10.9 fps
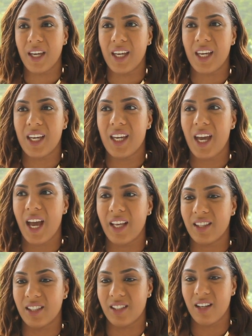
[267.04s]
He
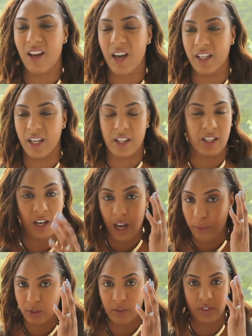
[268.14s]
had this client, and the
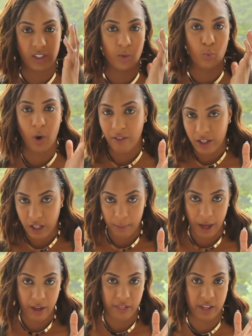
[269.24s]
client was obviously worrying
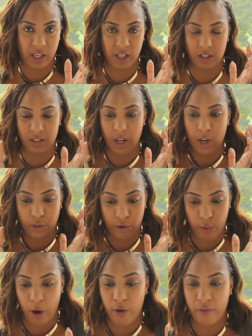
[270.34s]
about things,
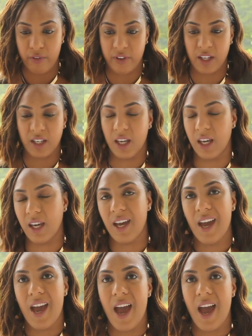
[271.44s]
overthinking,